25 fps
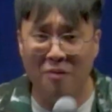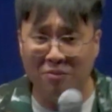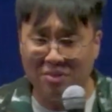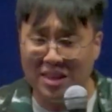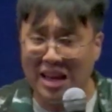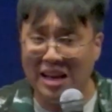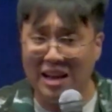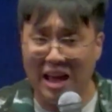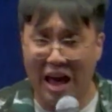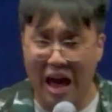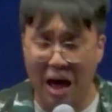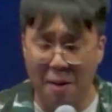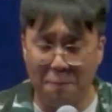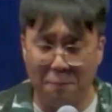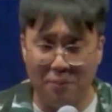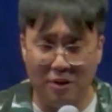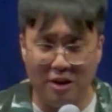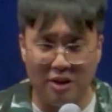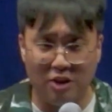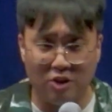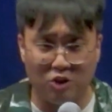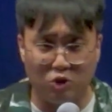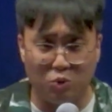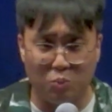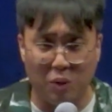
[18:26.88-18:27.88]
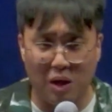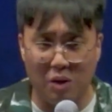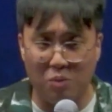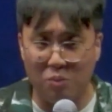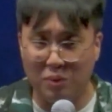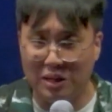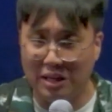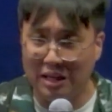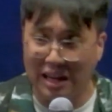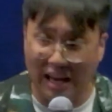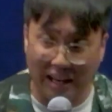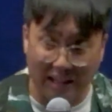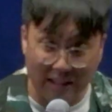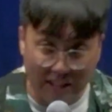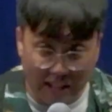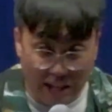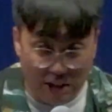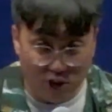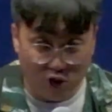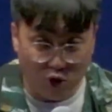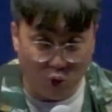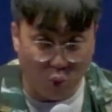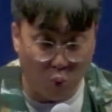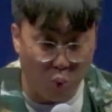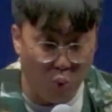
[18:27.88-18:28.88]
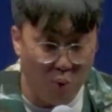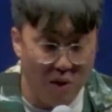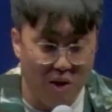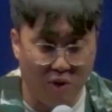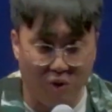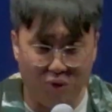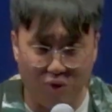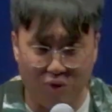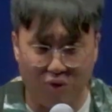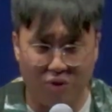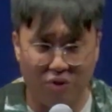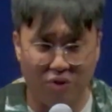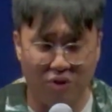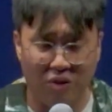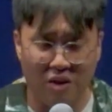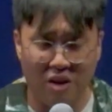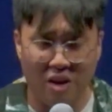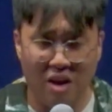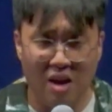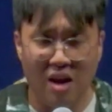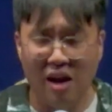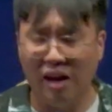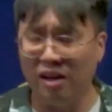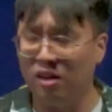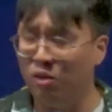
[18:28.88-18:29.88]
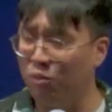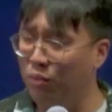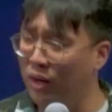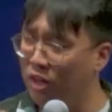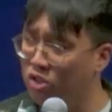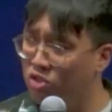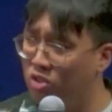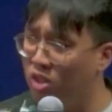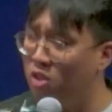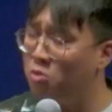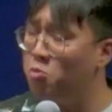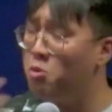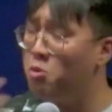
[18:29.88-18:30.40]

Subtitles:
that happens when we engage with. And eventually we